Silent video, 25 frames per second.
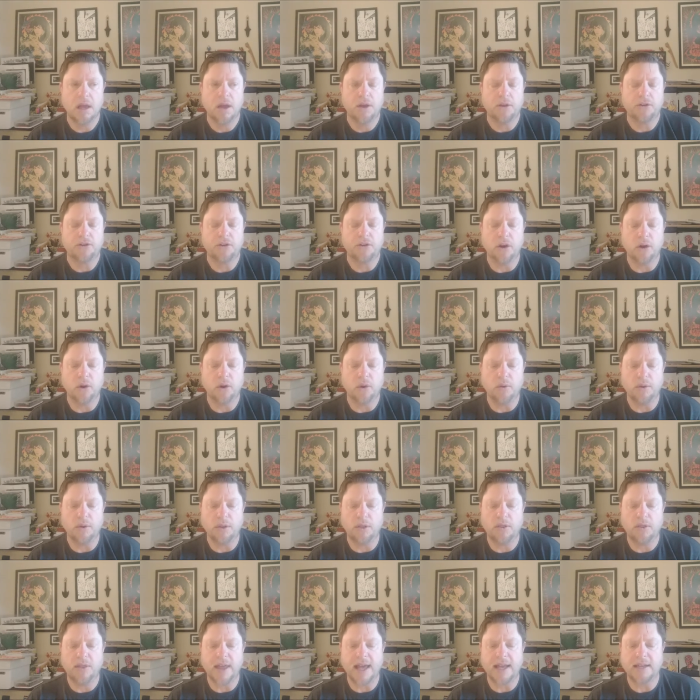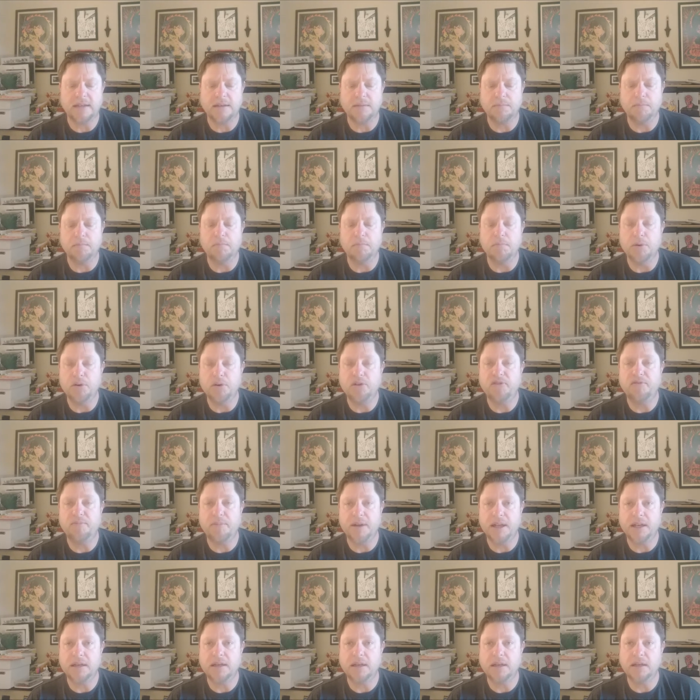So that's
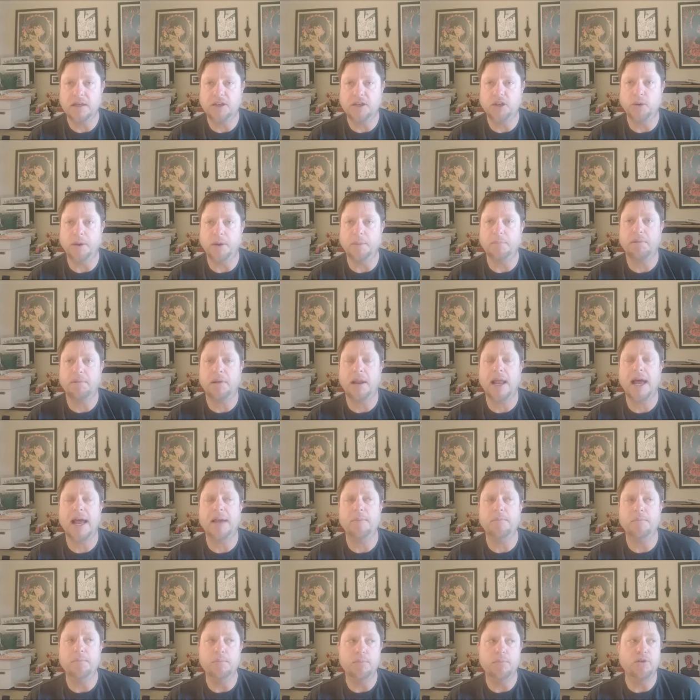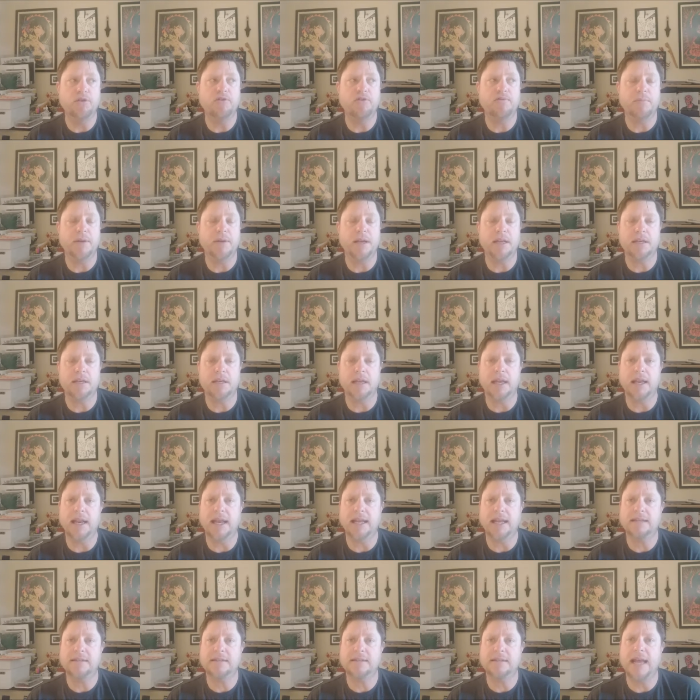movement, to imply movement in
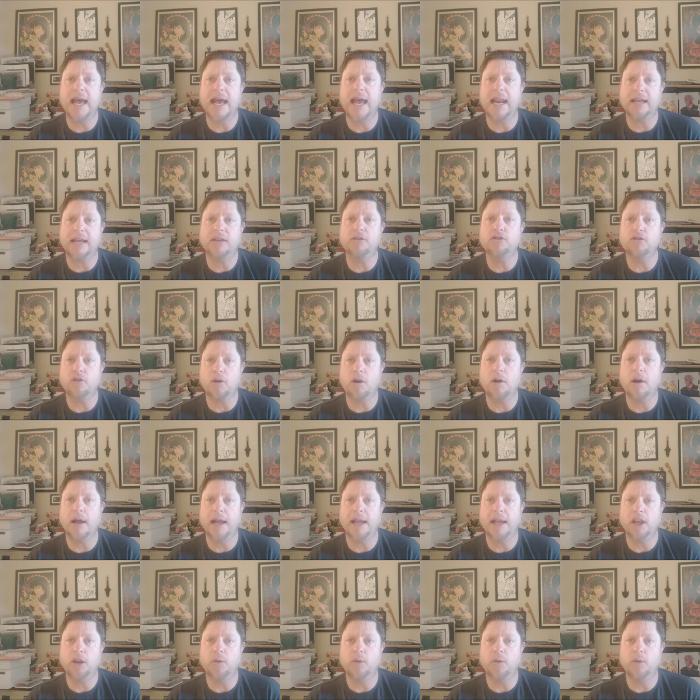a static drawing.